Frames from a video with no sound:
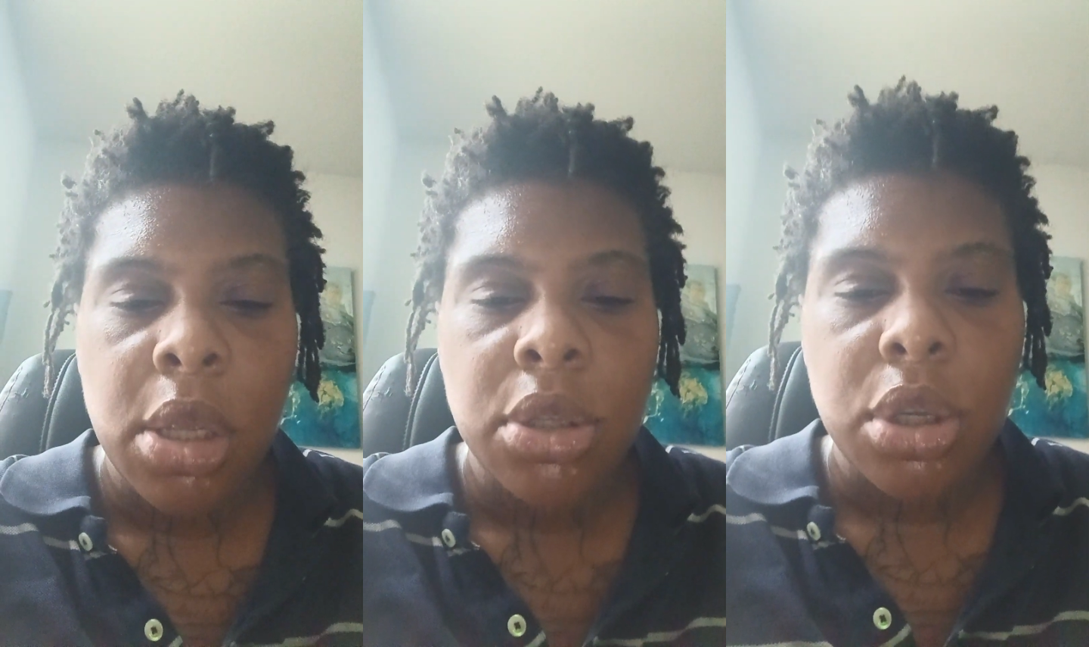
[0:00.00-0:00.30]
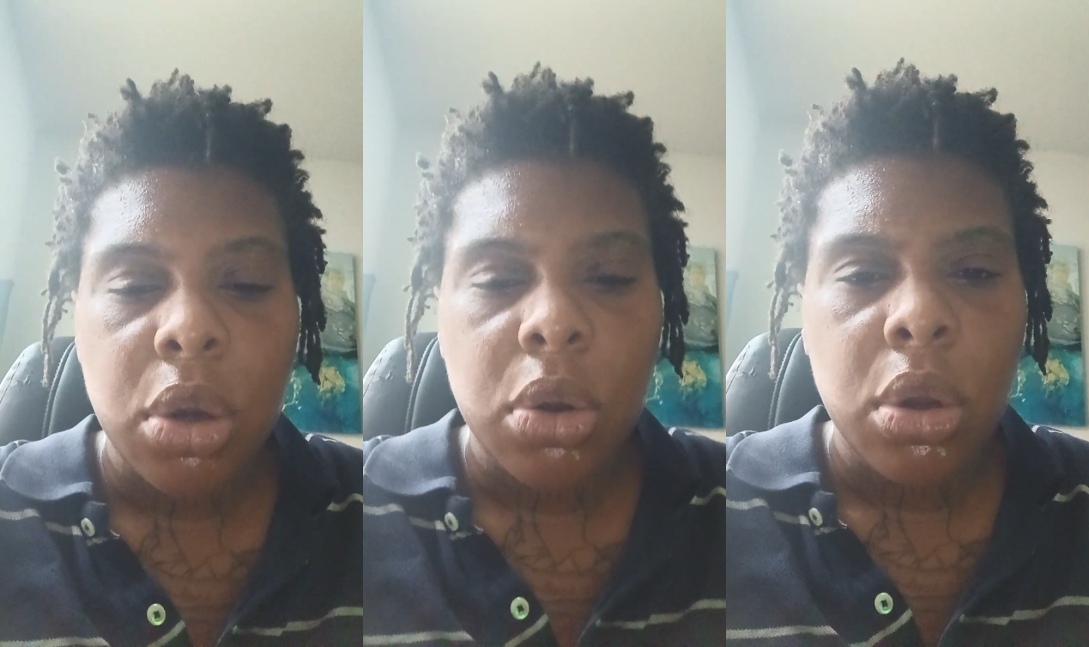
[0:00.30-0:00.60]

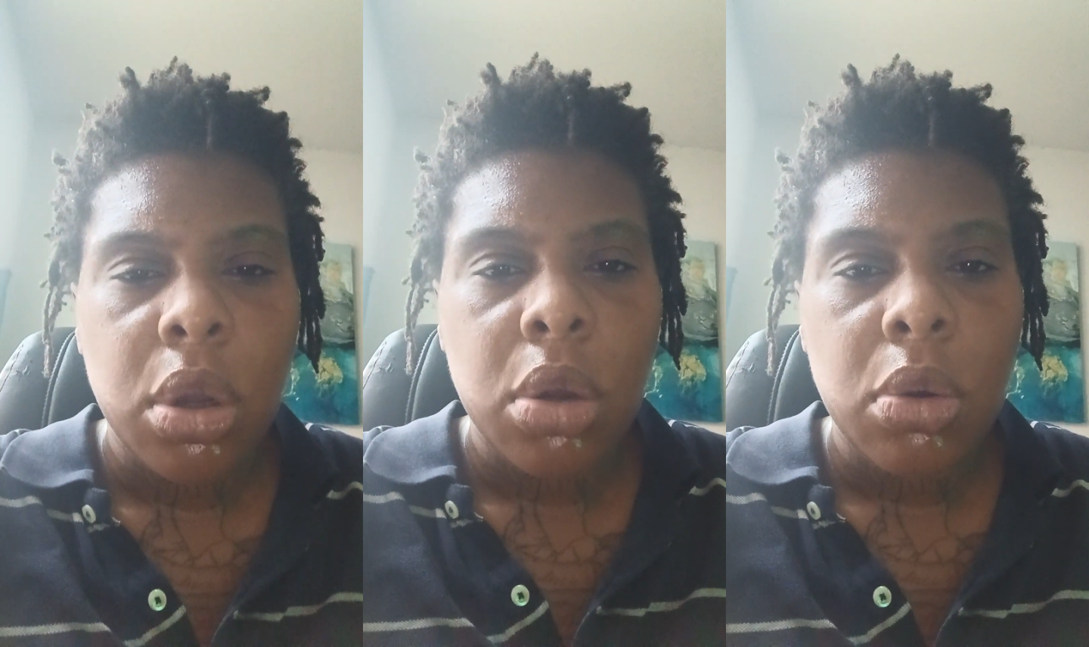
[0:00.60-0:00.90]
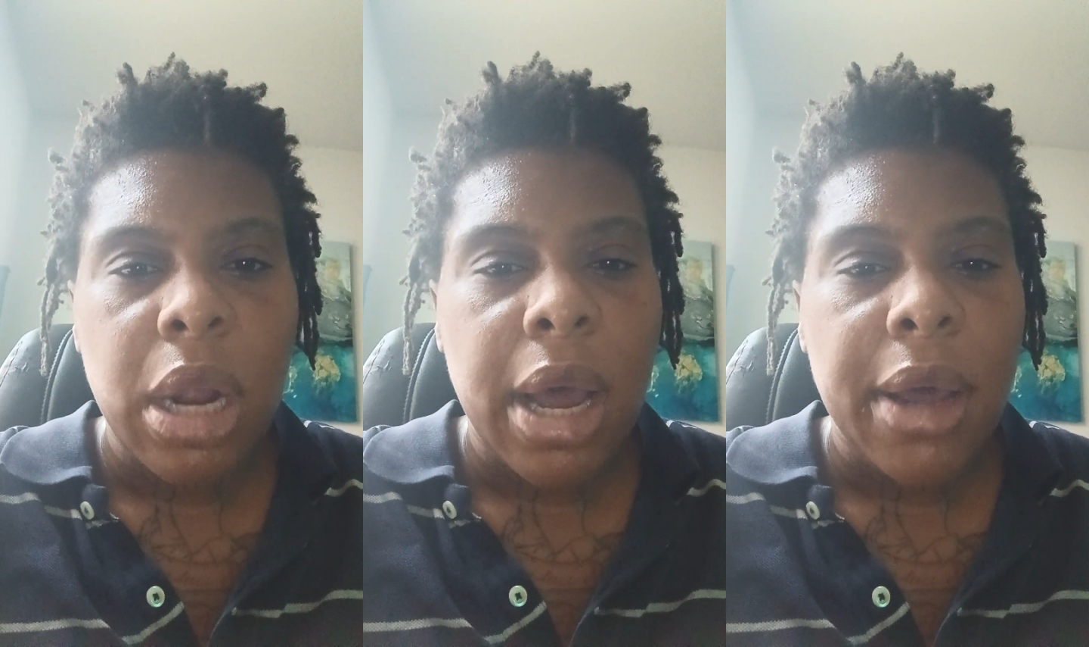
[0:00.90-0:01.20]
So,
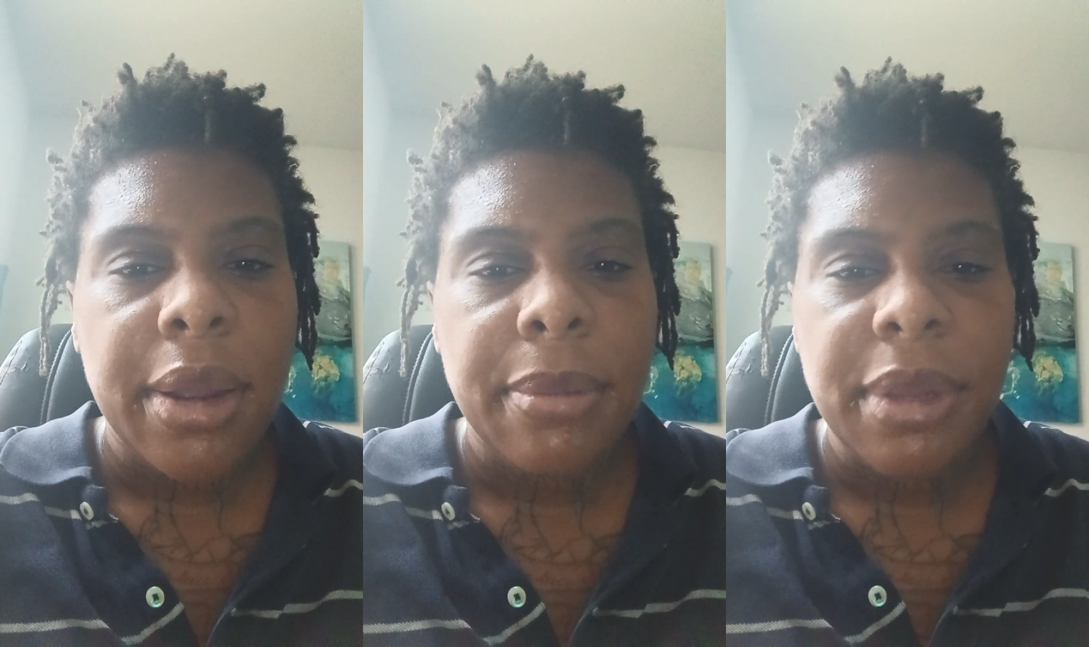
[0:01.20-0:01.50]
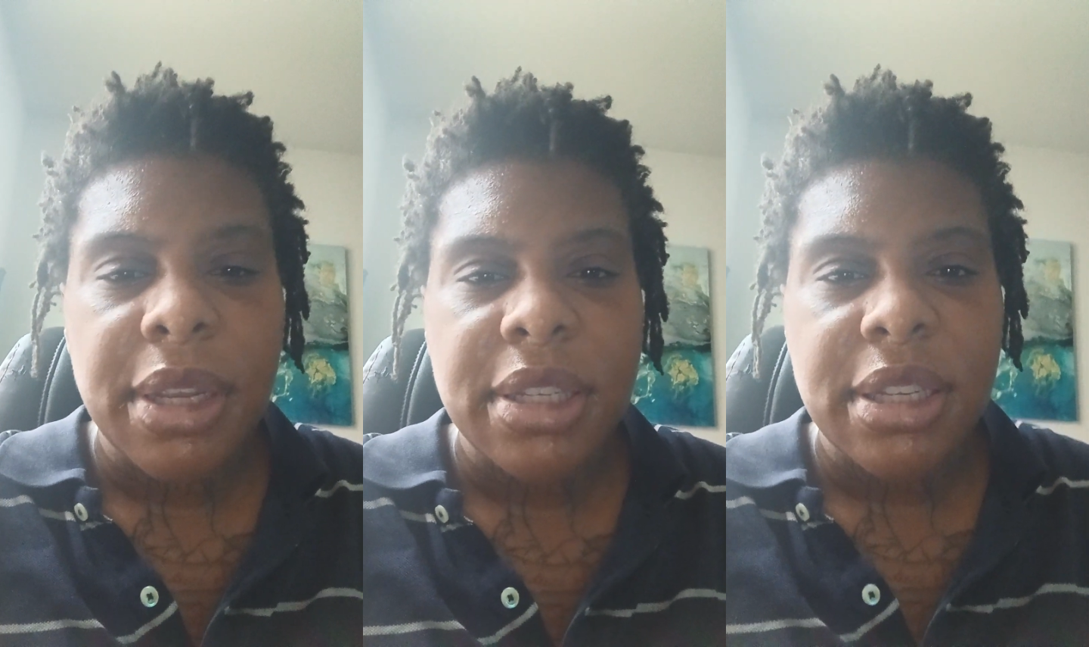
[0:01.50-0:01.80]
with all that
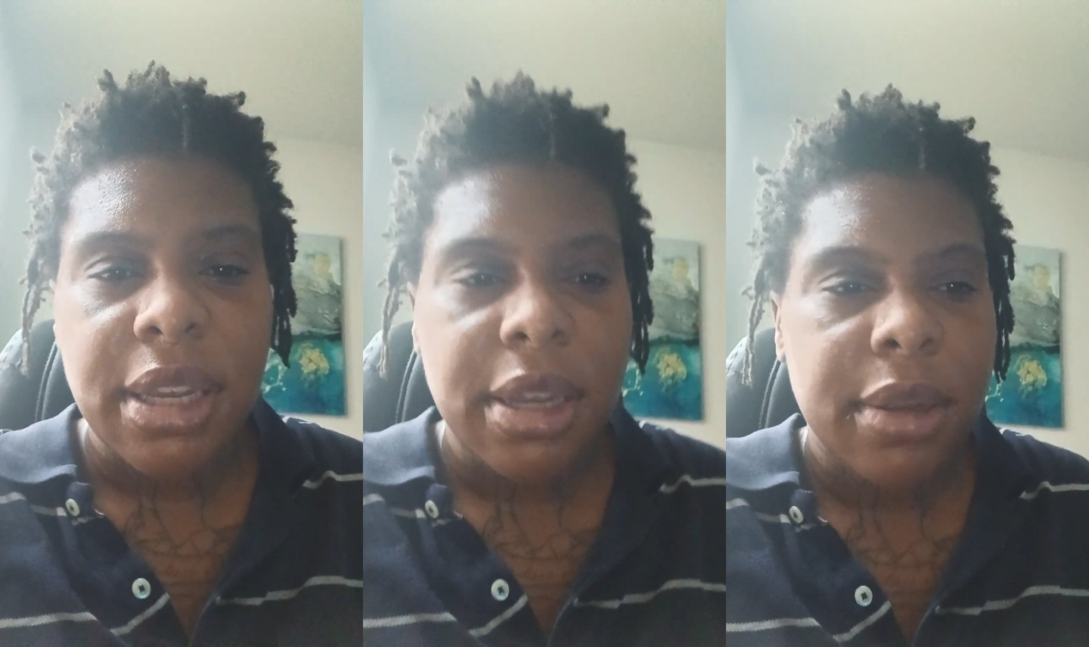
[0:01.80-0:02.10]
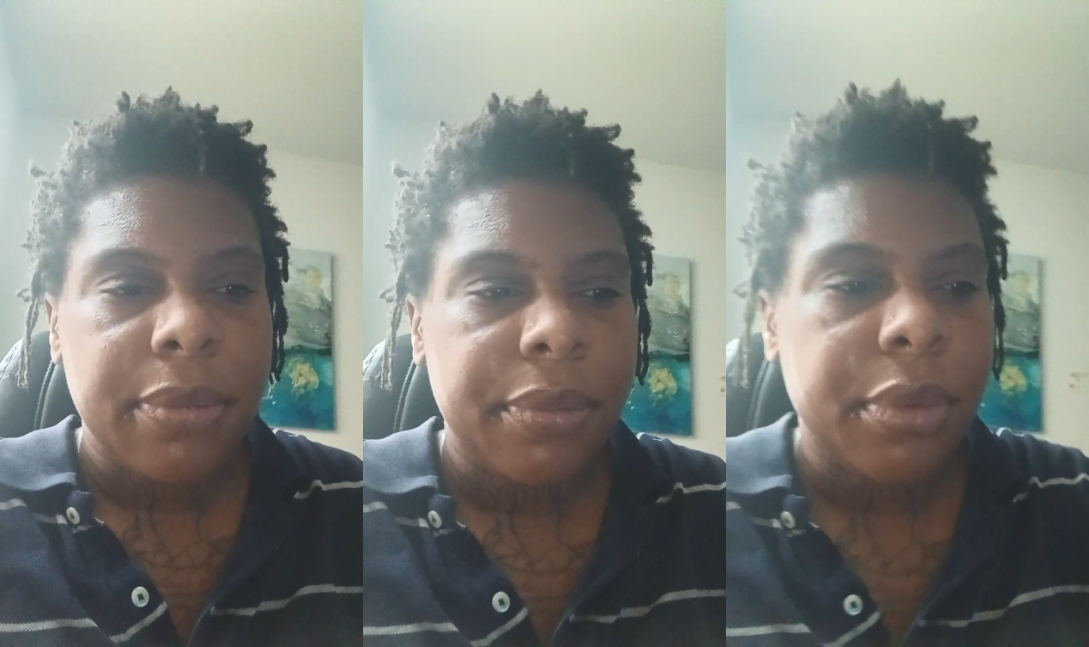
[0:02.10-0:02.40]
being said,